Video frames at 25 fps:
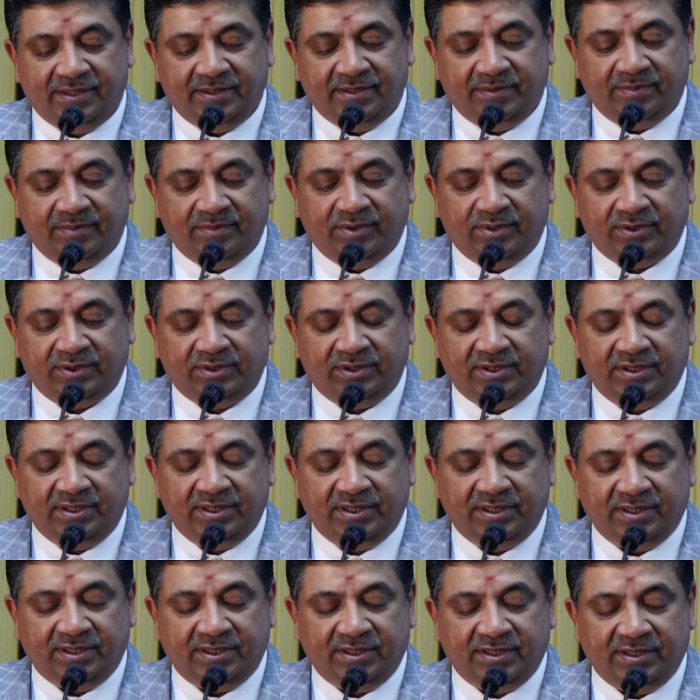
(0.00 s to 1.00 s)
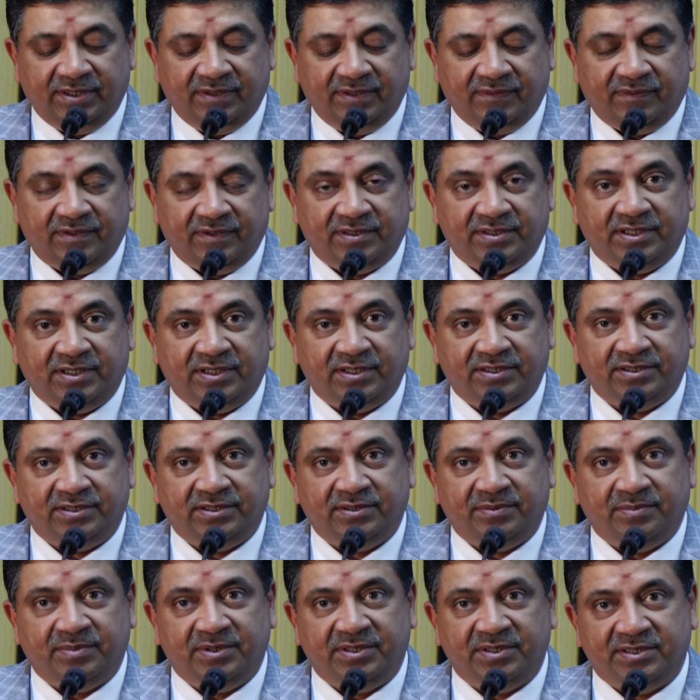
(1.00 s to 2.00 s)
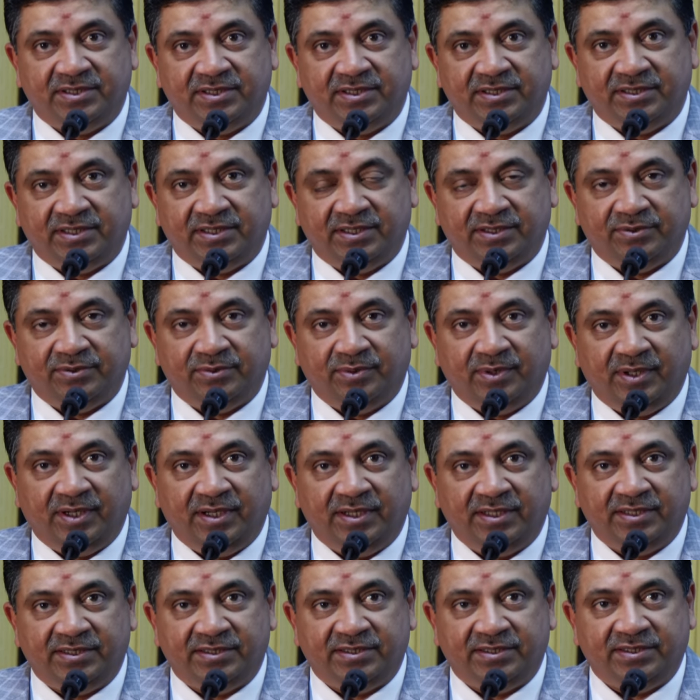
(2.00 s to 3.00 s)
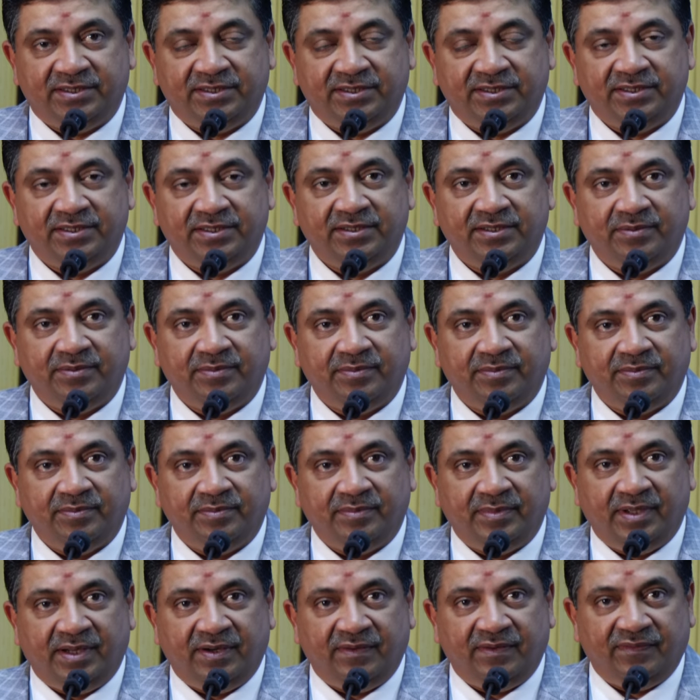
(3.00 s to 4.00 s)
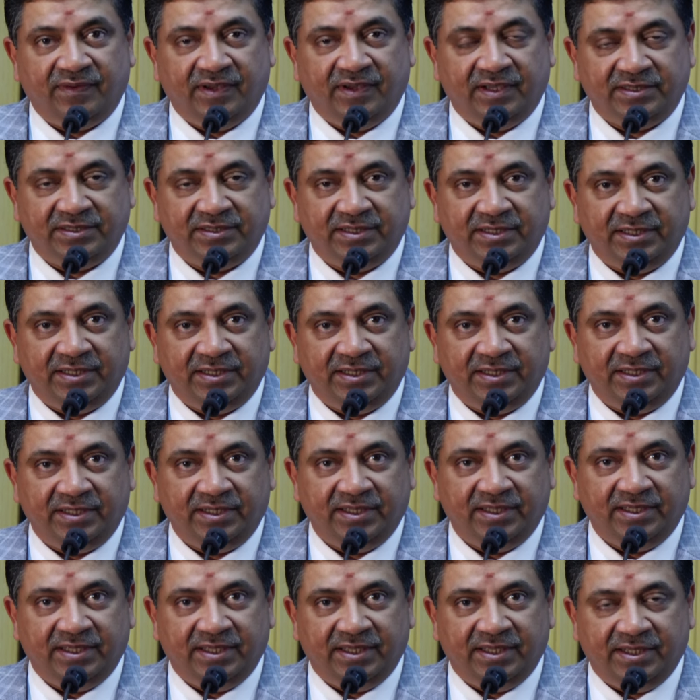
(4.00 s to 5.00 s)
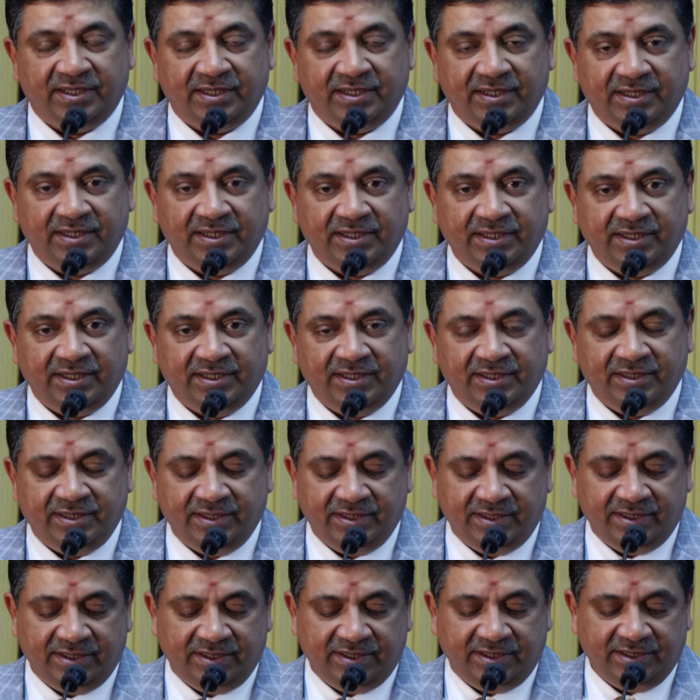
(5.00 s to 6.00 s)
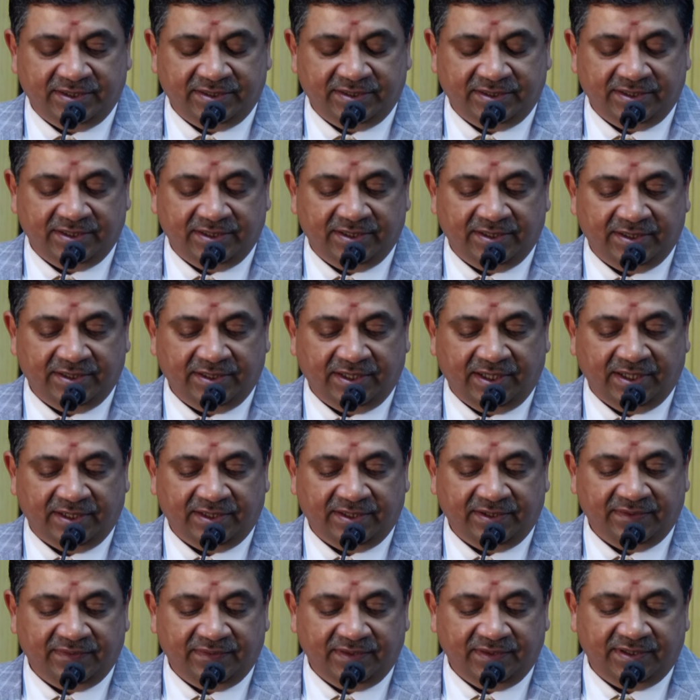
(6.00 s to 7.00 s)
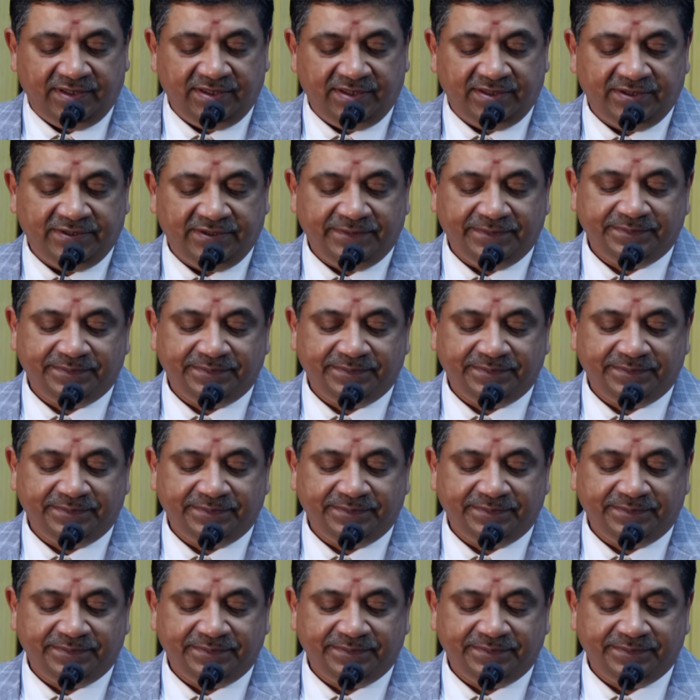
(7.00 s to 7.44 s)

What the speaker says: both the infrastructure business as well as manufacturing and other industrial activities.